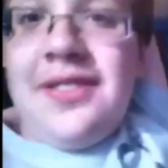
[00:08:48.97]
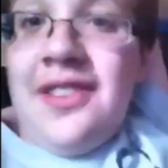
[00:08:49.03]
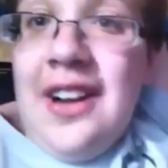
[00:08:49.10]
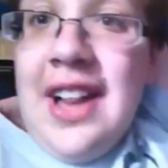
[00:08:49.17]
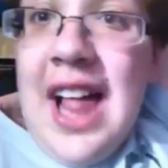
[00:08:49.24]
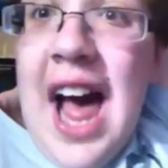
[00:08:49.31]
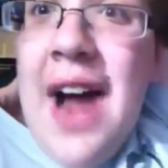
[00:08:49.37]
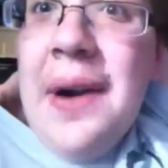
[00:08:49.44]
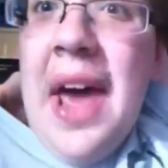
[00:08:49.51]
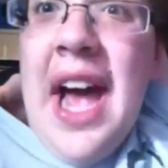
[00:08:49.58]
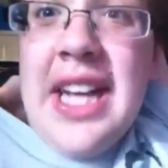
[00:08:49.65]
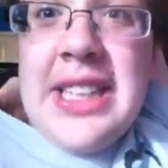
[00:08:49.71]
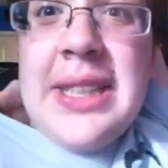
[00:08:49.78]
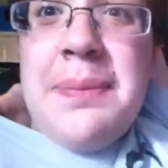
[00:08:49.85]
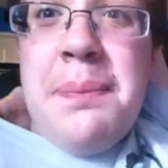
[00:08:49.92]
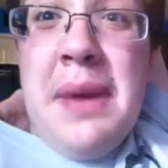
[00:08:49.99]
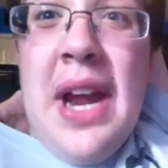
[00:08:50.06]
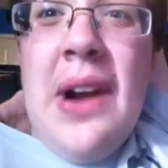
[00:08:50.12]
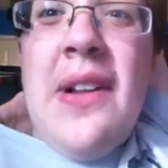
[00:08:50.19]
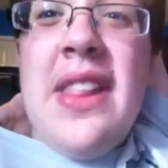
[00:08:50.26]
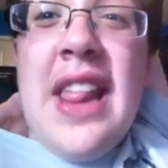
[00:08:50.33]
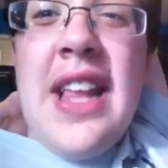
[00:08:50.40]
for a loud-ass
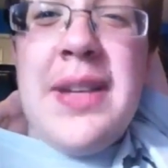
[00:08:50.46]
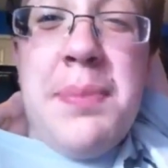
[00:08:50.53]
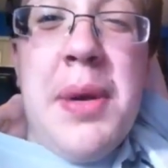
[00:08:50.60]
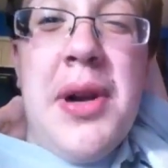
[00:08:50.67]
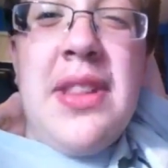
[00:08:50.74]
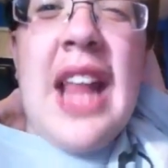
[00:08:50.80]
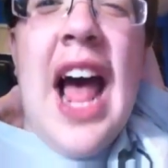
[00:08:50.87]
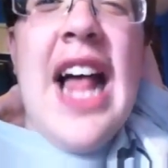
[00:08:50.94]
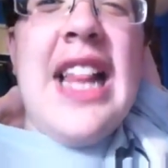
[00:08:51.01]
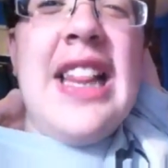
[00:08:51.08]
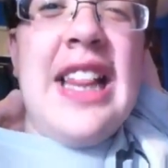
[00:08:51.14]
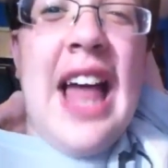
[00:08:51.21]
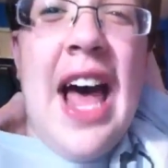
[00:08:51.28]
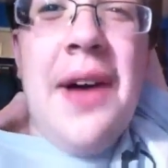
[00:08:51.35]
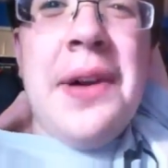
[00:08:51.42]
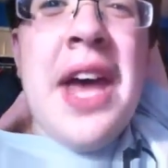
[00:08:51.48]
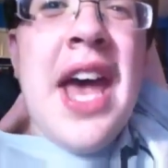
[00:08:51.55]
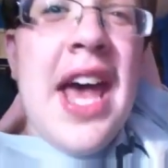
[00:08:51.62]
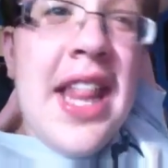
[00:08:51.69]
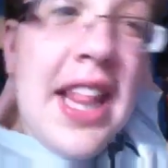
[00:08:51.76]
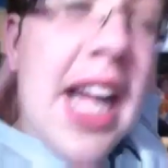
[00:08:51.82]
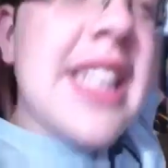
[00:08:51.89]
speaker. The speaker's that loud.
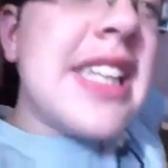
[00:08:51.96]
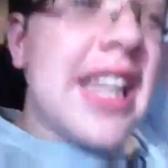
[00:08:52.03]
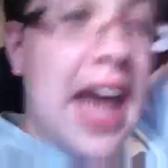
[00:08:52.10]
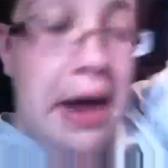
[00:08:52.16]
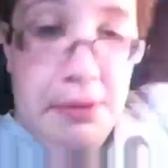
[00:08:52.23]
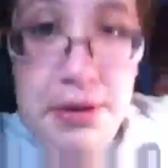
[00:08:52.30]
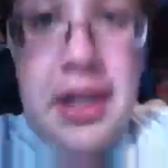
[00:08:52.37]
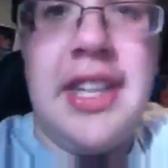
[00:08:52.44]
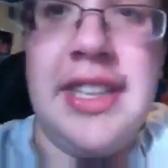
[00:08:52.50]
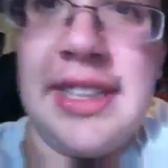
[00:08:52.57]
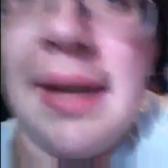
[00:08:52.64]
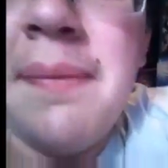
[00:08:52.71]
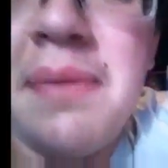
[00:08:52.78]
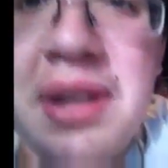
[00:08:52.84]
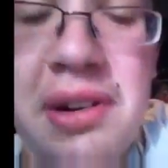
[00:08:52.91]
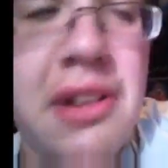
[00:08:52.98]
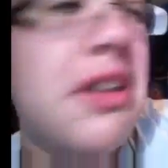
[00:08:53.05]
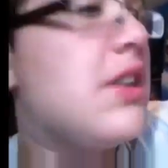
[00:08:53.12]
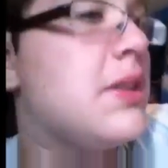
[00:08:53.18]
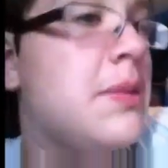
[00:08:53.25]
That's louder than these computer